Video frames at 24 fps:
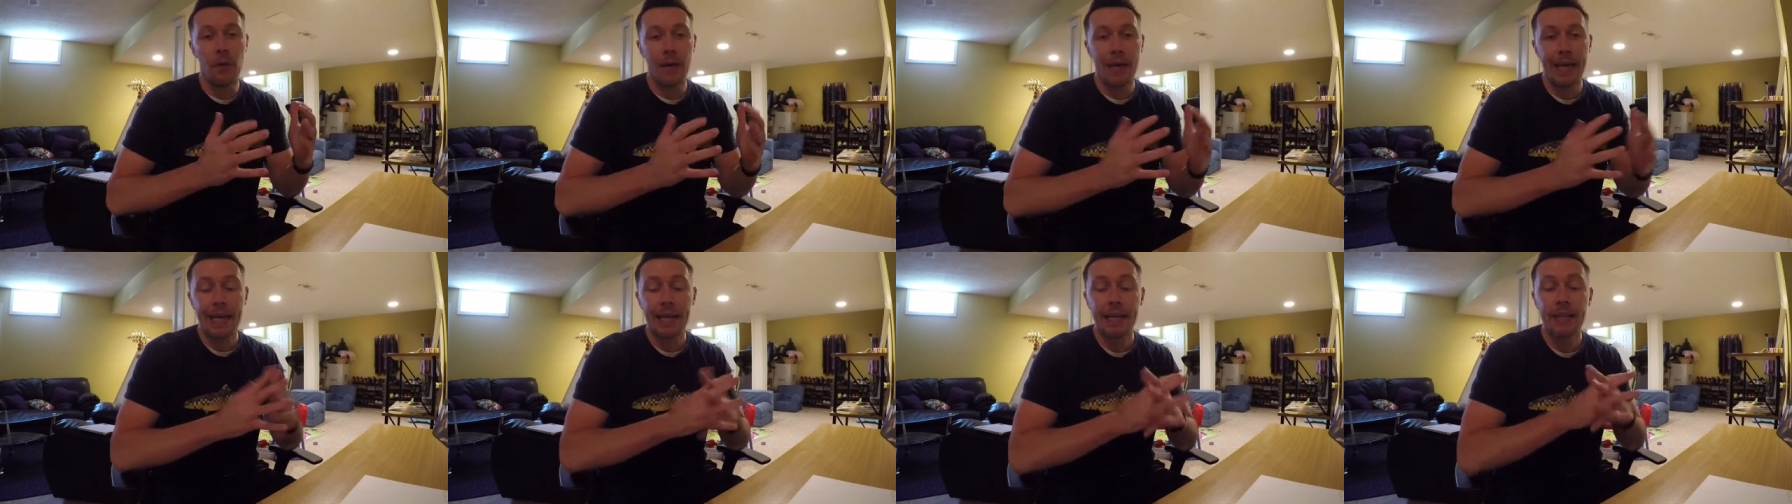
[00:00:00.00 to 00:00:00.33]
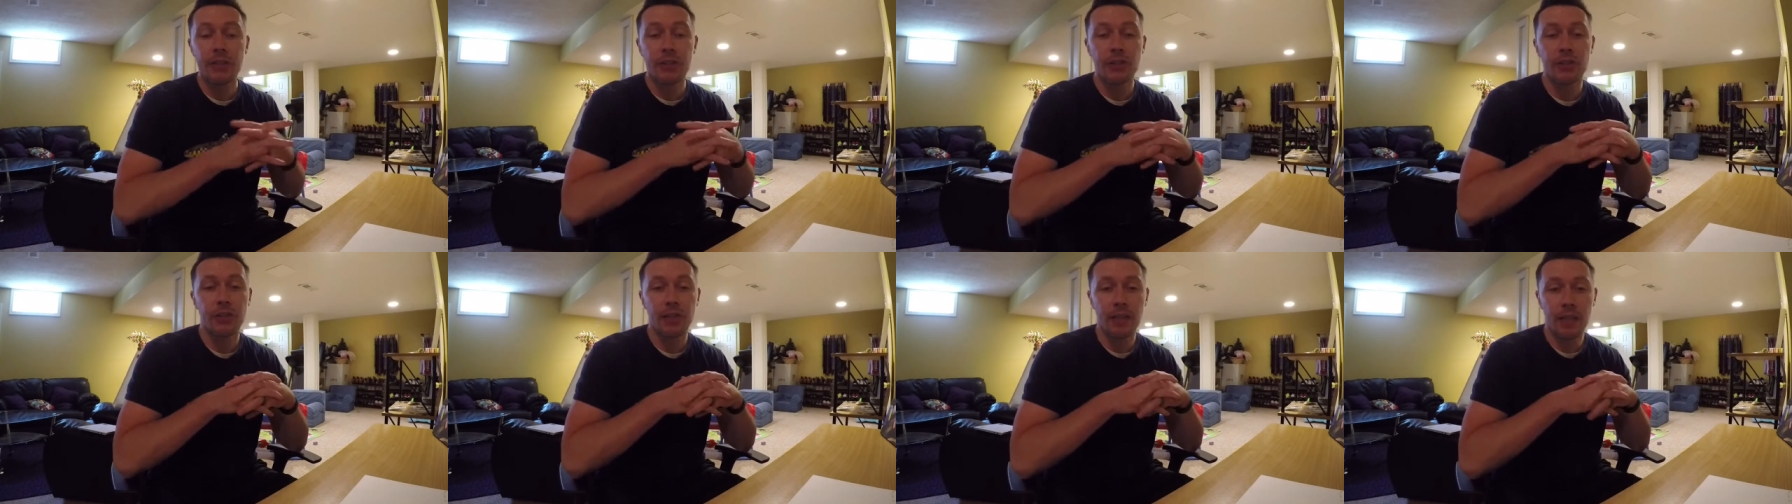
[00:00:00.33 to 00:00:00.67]
it
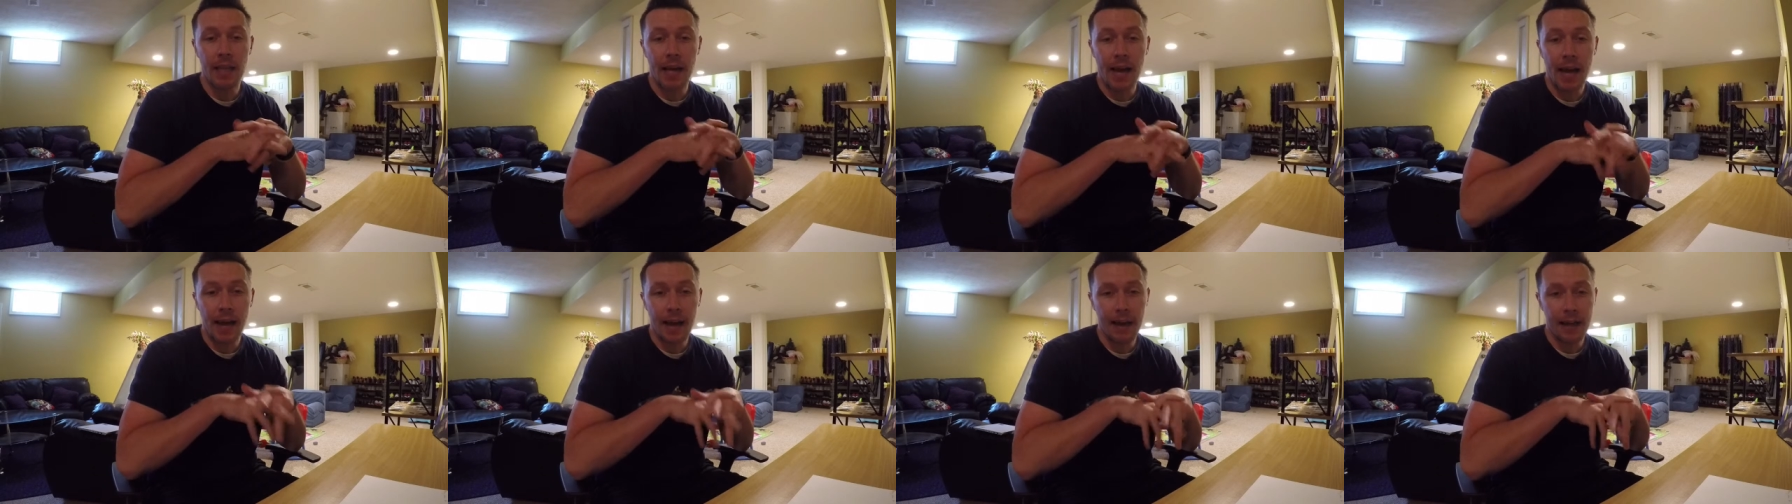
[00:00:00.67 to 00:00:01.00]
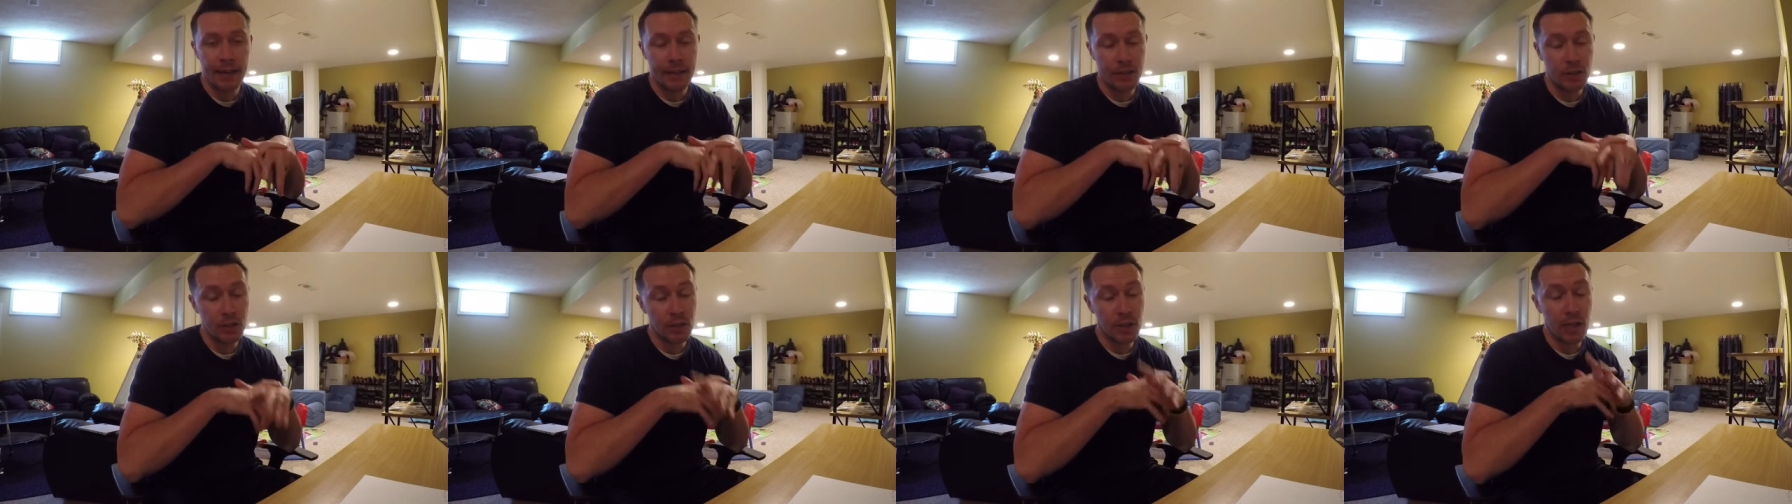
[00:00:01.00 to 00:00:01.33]
is
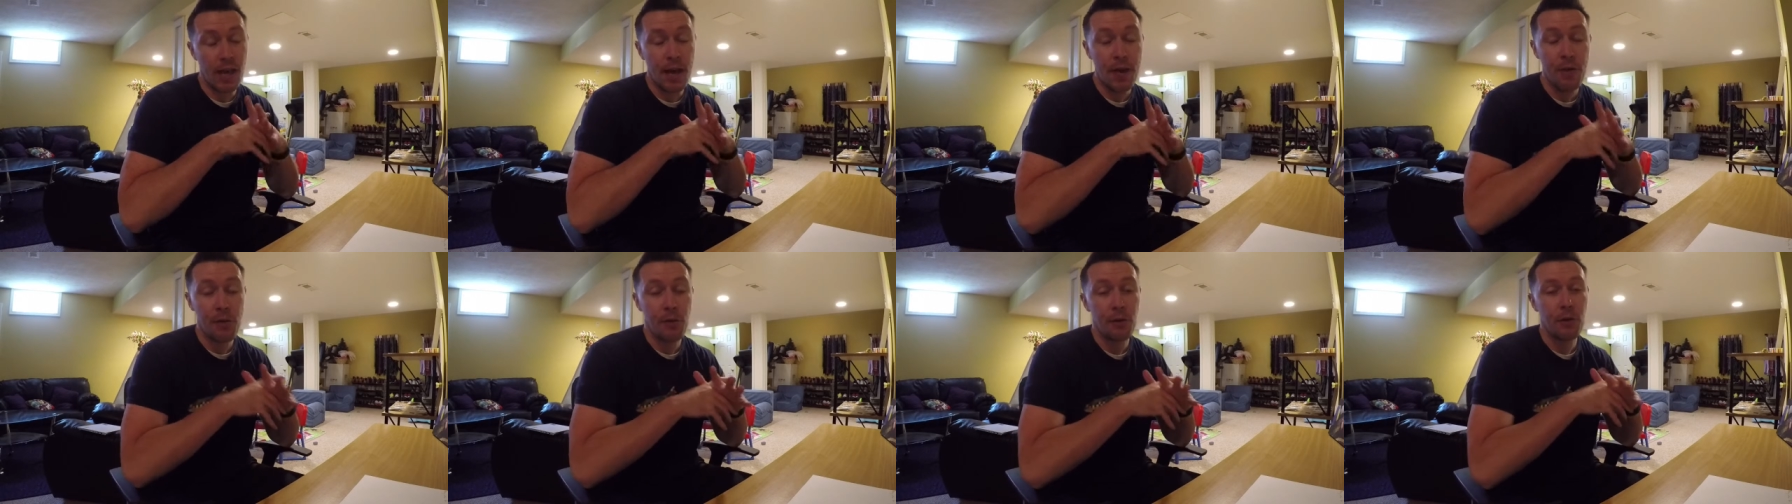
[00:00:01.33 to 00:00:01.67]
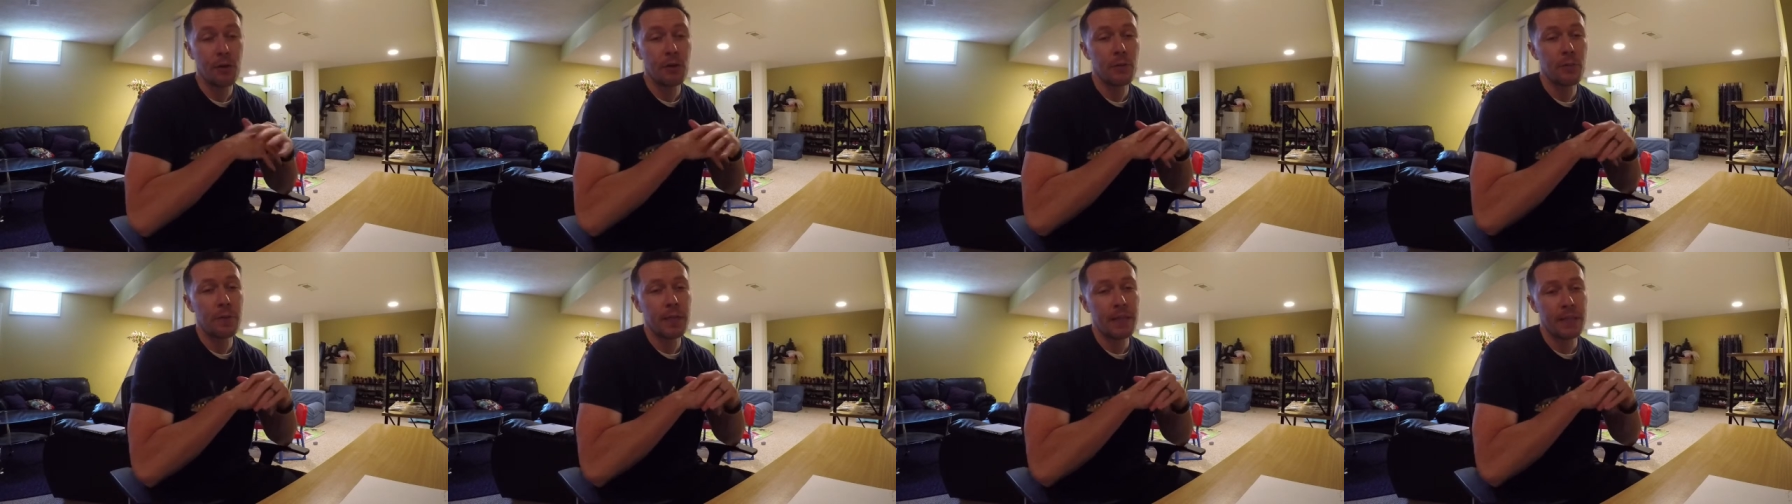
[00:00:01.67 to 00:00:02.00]
July, July
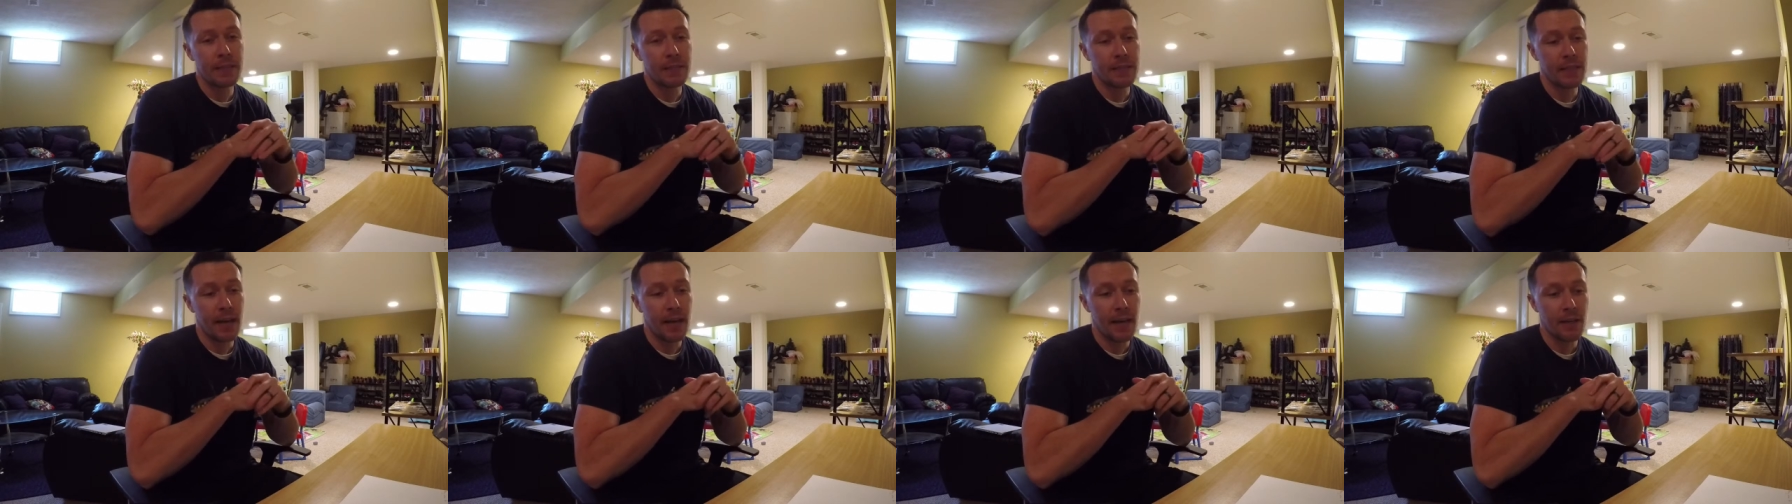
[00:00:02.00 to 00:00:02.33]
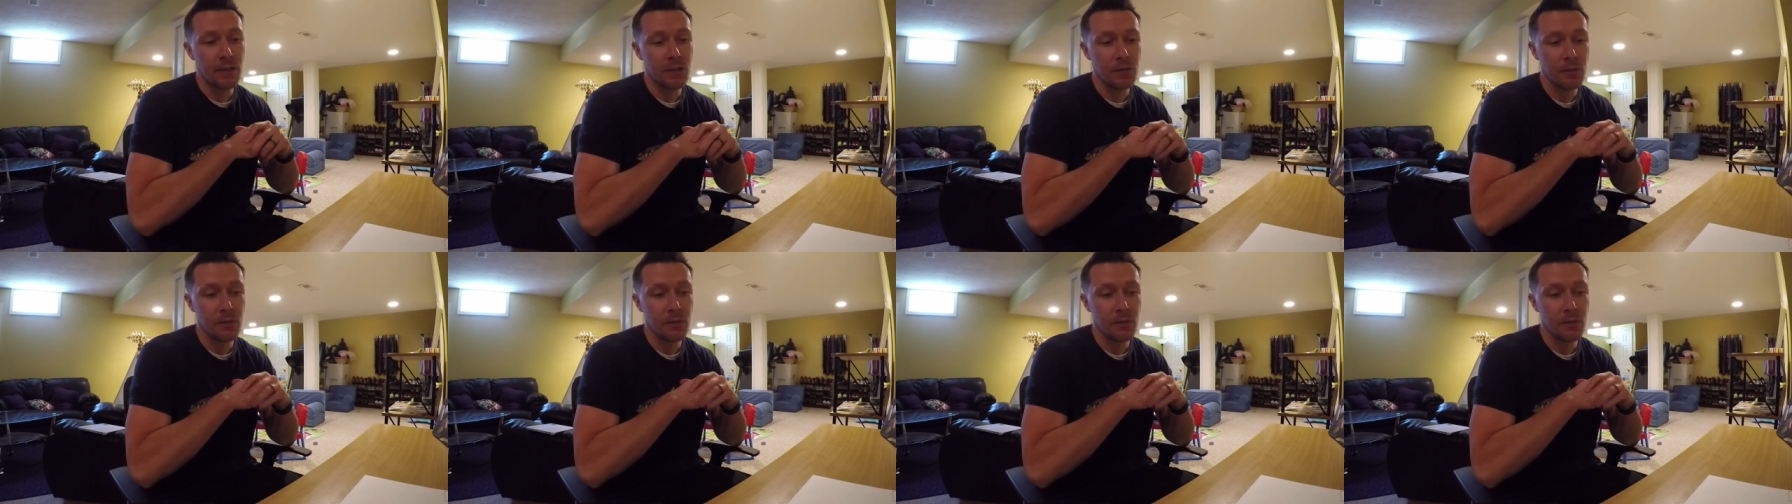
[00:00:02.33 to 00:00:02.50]
3rd to be exact.